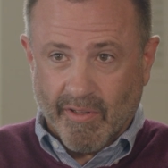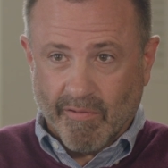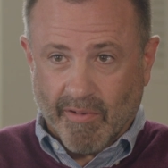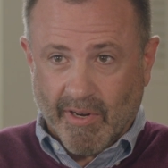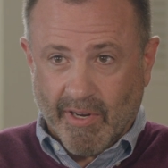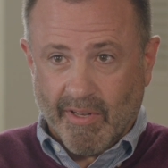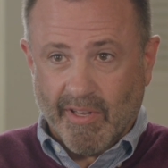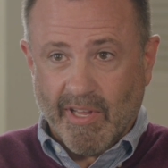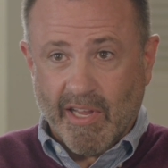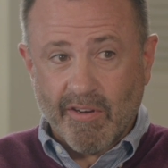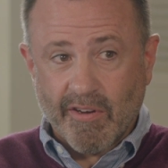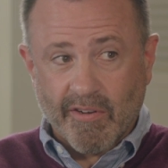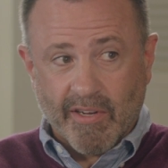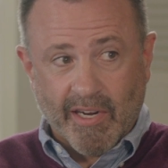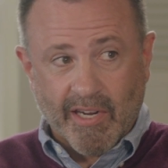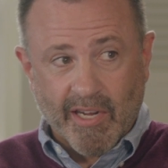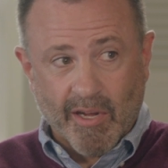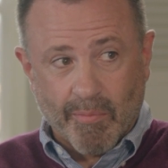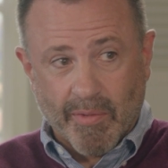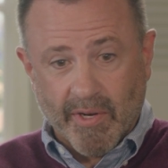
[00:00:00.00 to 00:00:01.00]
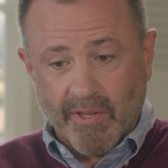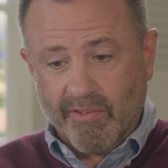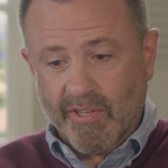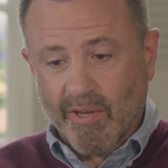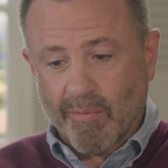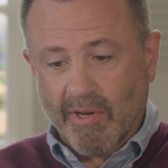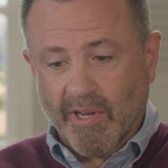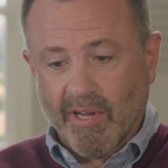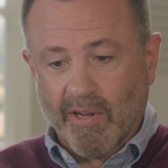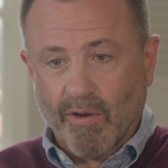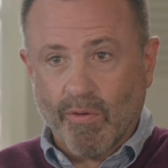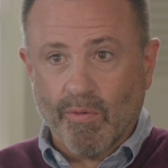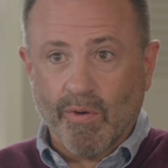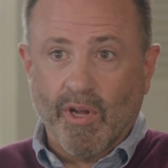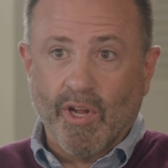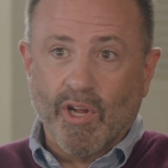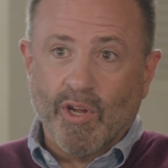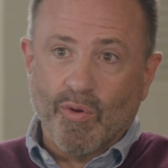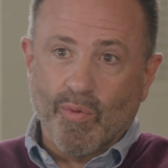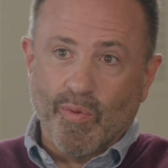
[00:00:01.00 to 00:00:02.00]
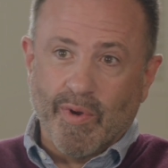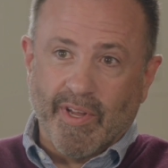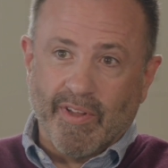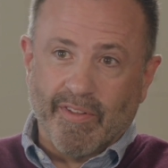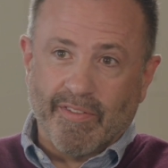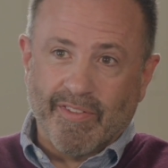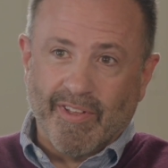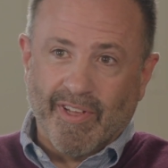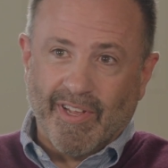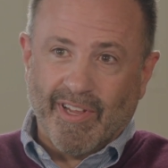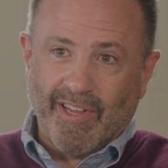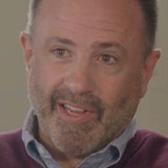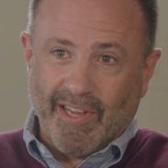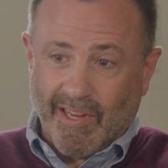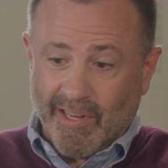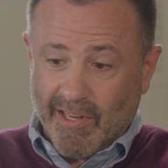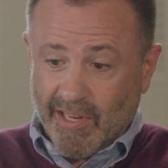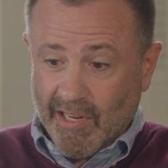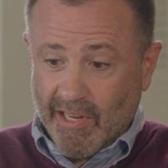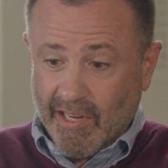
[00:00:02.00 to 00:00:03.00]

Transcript: Right. right? Then you get companies coming out with uh,